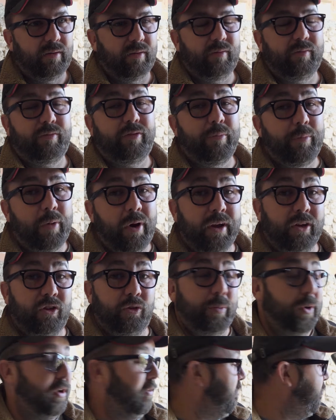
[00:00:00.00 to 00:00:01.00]
From my
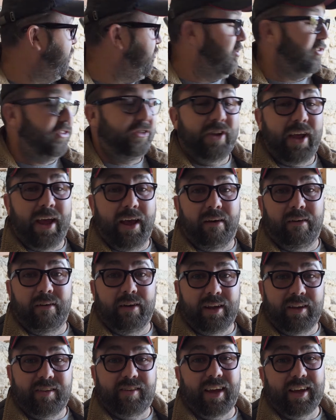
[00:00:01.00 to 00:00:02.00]
experience just now,
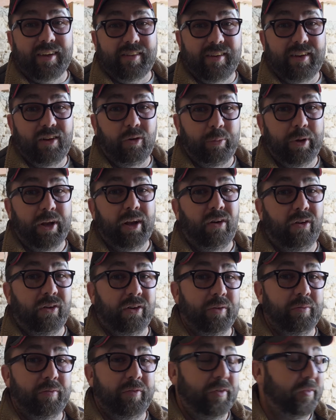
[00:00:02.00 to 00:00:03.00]
it takes a little bit
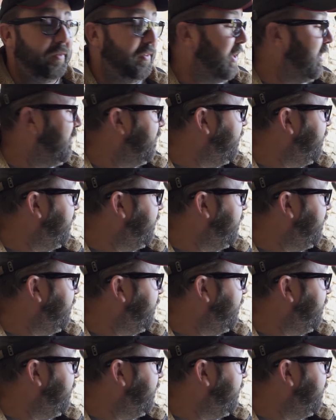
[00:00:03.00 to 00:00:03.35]
longer than 15